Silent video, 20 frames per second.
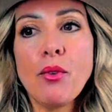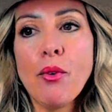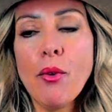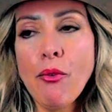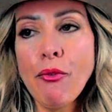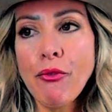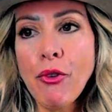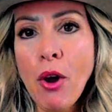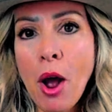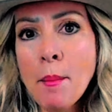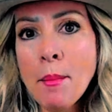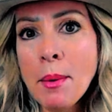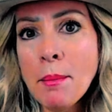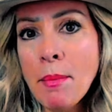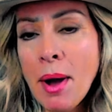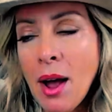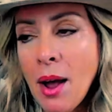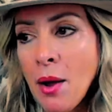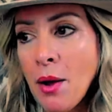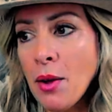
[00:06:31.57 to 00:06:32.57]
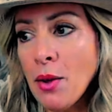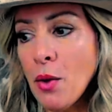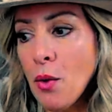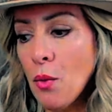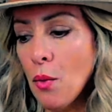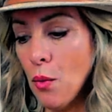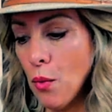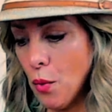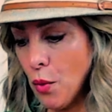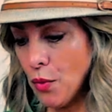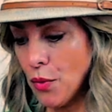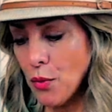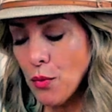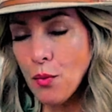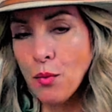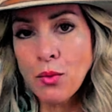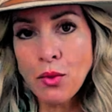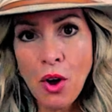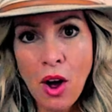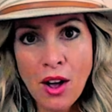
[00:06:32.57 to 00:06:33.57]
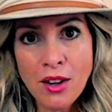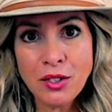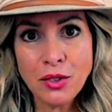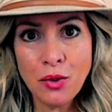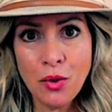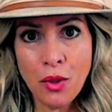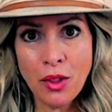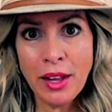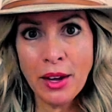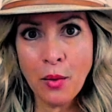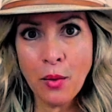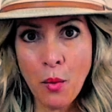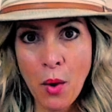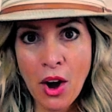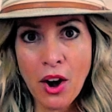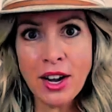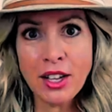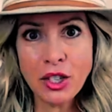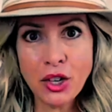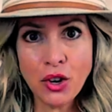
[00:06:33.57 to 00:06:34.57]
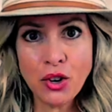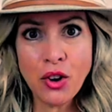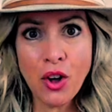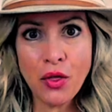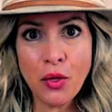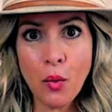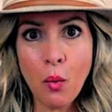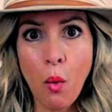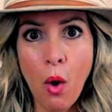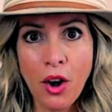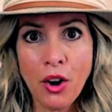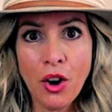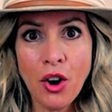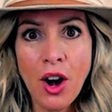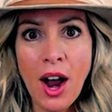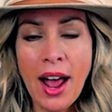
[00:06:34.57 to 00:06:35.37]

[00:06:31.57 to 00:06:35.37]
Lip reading: from my nozzle, like where I turn on the water,